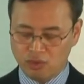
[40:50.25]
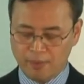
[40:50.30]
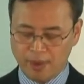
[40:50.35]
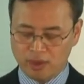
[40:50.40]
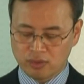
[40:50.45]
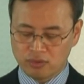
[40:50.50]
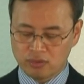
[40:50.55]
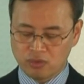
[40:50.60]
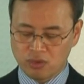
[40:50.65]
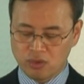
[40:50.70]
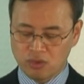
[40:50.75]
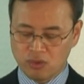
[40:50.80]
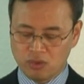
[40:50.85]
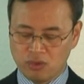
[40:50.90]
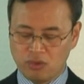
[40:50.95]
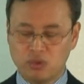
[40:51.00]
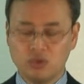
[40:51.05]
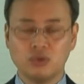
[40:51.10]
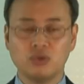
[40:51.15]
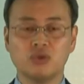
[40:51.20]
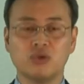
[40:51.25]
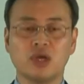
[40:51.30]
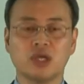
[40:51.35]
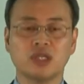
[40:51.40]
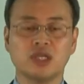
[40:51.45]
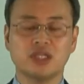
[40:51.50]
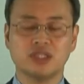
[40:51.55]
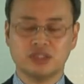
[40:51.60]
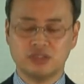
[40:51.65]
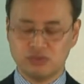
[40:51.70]
God
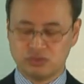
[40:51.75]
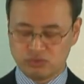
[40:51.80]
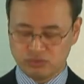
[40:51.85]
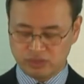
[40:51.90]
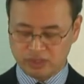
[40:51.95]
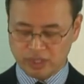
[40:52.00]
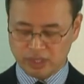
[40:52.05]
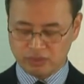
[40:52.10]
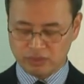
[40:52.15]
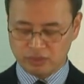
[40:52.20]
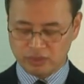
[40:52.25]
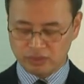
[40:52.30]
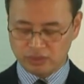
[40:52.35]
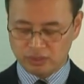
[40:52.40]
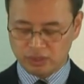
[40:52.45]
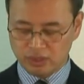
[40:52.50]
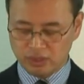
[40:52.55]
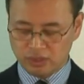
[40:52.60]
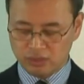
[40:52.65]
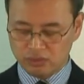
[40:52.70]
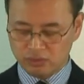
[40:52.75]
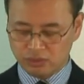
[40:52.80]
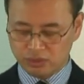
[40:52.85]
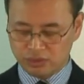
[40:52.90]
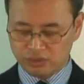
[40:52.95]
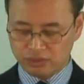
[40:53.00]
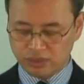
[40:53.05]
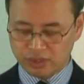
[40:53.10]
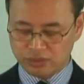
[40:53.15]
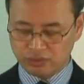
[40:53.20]
gave us His
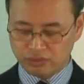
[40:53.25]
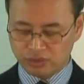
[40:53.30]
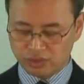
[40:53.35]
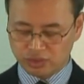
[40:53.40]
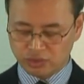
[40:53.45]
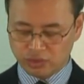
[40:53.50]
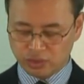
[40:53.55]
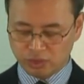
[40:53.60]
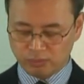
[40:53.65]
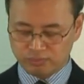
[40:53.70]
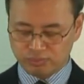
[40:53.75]
Word